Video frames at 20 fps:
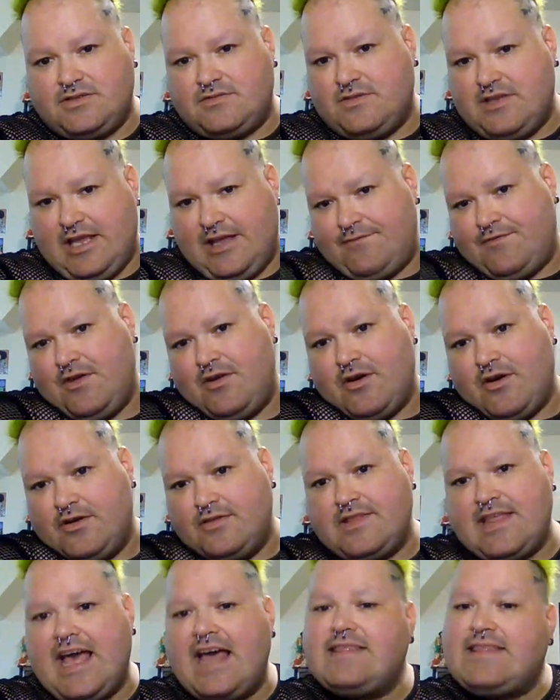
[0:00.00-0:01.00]
If you
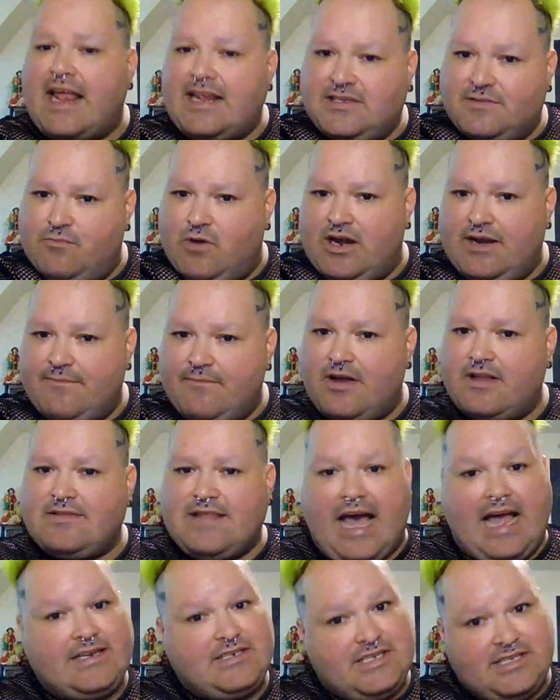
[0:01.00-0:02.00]
heard that, that's what it was.
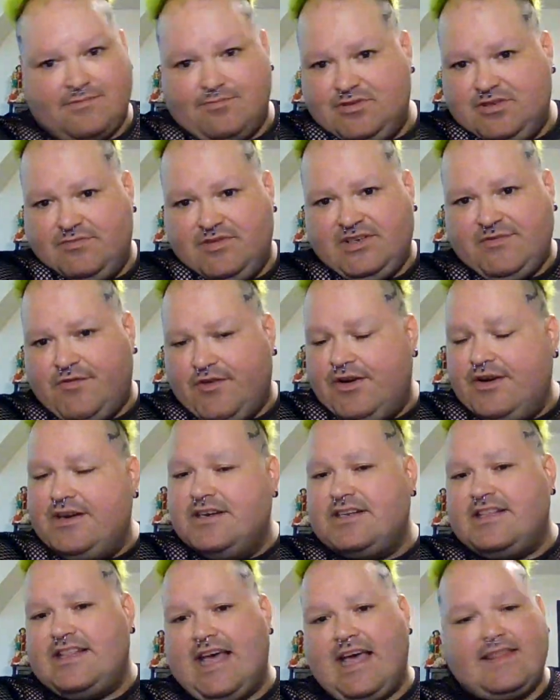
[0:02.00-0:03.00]
I just was referring
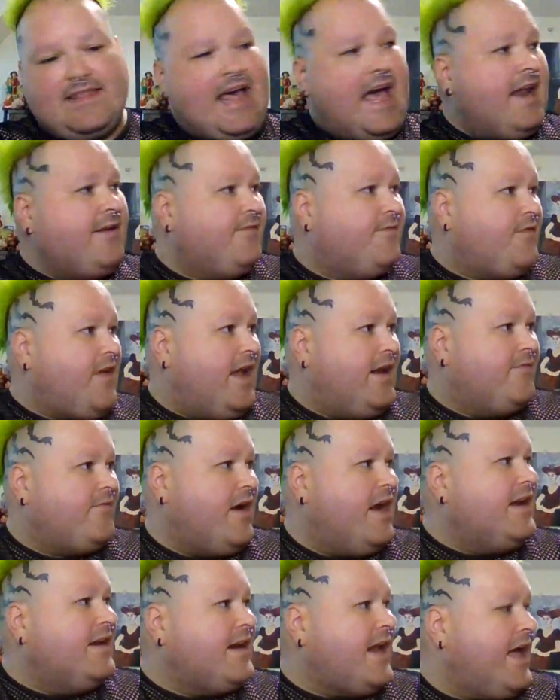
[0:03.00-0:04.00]
to that thing
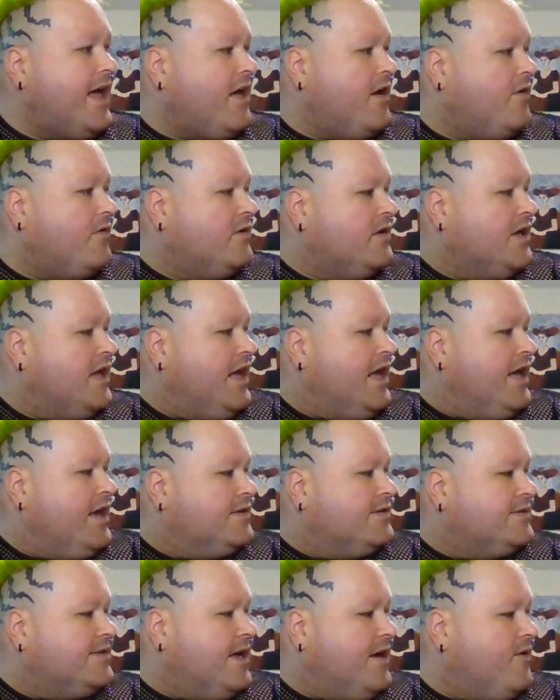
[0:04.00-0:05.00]
right now.
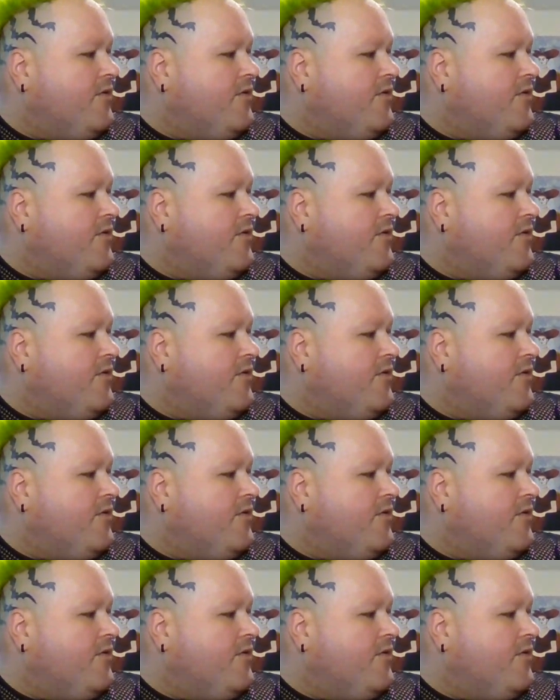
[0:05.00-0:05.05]
So